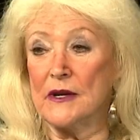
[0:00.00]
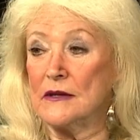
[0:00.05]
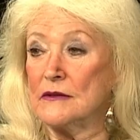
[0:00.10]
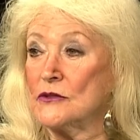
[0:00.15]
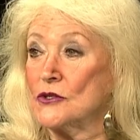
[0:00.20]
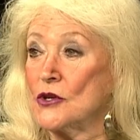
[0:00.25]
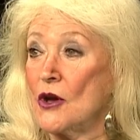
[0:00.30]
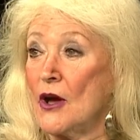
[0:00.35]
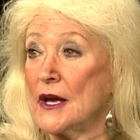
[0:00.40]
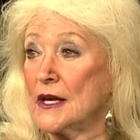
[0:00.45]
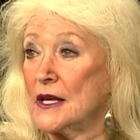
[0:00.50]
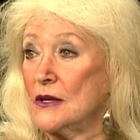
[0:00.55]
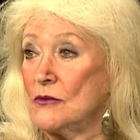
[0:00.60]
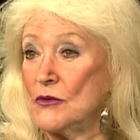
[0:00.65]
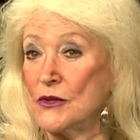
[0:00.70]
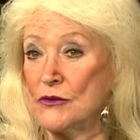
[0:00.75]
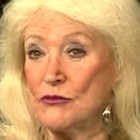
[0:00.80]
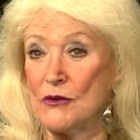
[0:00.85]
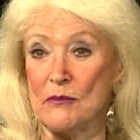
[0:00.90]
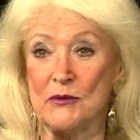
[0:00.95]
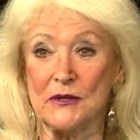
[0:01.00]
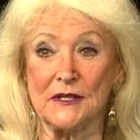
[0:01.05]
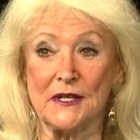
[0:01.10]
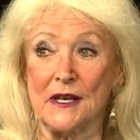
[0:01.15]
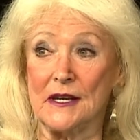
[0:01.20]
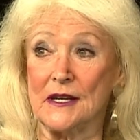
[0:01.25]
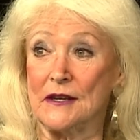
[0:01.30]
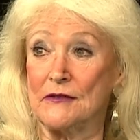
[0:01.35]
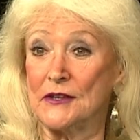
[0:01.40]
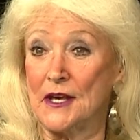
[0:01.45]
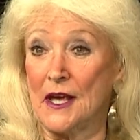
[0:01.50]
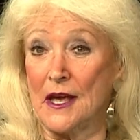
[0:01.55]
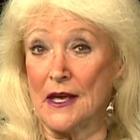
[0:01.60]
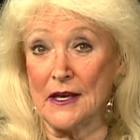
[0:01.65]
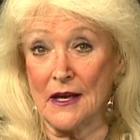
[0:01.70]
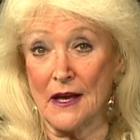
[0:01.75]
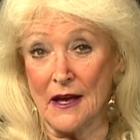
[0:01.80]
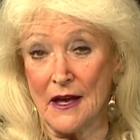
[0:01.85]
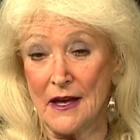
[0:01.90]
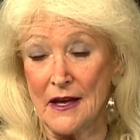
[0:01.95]
talking with Representative Kay
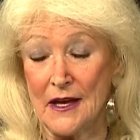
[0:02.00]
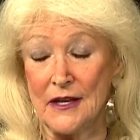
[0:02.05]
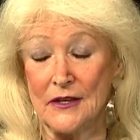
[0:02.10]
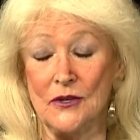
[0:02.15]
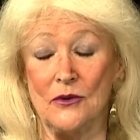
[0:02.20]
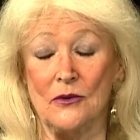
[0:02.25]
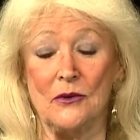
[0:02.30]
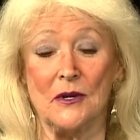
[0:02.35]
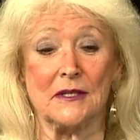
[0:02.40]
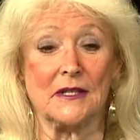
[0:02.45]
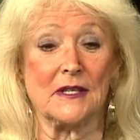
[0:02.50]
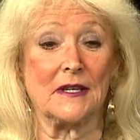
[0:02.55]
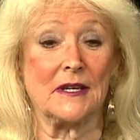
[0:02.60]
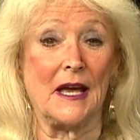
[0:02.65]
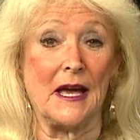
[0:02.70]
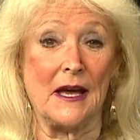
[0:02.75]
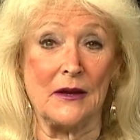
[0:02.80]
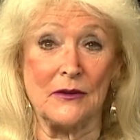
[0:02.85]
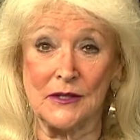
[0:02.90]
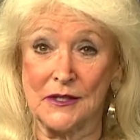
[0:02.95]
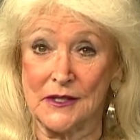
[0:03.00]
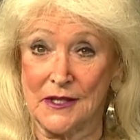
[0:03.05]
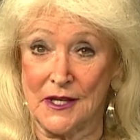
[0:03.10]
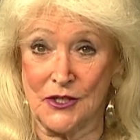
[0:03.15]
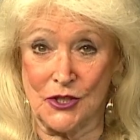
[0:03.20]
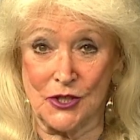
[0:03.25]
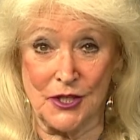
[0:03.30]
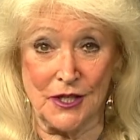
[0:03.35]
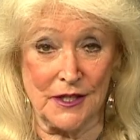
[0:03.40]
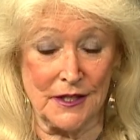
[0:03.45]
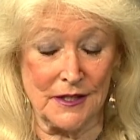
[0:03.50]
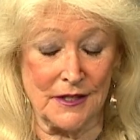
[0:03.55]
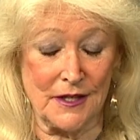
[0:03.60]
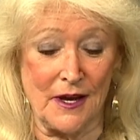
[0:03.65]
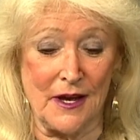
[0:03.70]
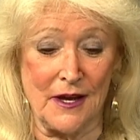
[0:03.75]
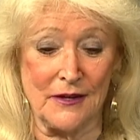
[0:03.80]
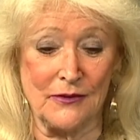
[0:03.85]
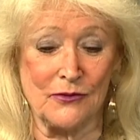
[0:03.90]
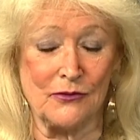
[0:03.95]
Kahn, who has announced that she is
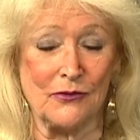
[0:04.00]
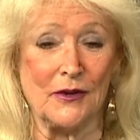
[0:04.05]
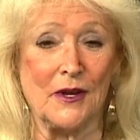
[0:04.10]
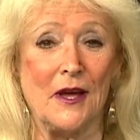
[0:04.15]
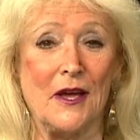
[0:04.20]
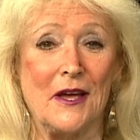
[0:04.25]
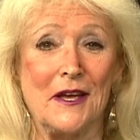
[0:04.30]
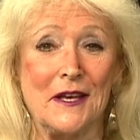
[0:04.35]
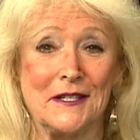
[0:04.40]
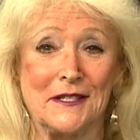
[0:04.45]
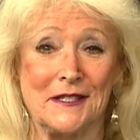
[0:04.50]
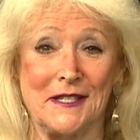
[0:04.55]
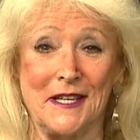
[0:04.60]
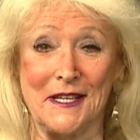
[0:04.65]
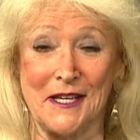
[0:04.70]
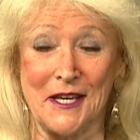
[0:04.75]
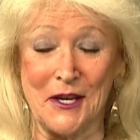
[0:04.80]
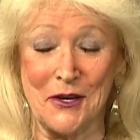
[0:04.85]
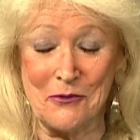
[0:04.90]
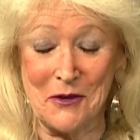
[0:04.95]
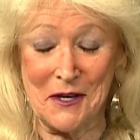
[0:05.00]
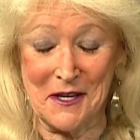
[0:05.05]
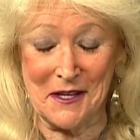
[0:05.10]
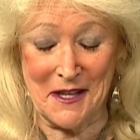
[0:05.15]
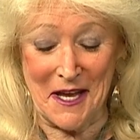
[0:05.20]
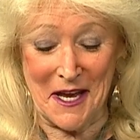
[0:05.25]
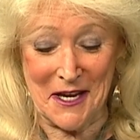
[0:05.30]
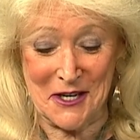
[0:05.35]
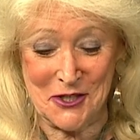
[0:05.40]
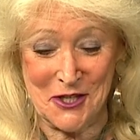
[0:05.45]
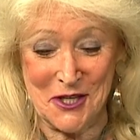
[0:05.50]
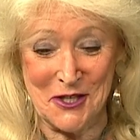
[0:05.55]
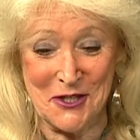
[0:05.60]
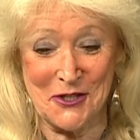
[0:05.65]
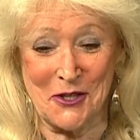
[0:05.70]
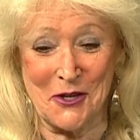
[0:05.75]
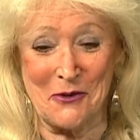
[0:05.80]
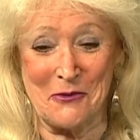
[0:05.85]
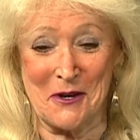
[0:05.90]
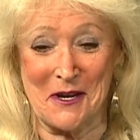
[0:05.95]
not seeking re-election,
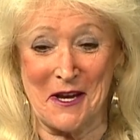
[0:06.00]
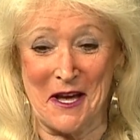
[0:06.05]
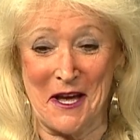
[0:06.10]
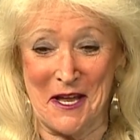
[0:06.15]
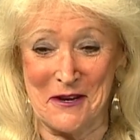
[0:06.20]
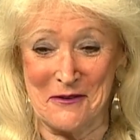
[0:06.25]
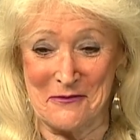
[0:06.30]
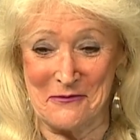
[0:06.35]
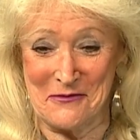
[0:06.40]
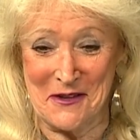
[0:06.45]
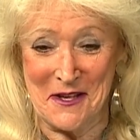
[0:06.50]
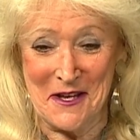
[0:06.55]
so we're kind of,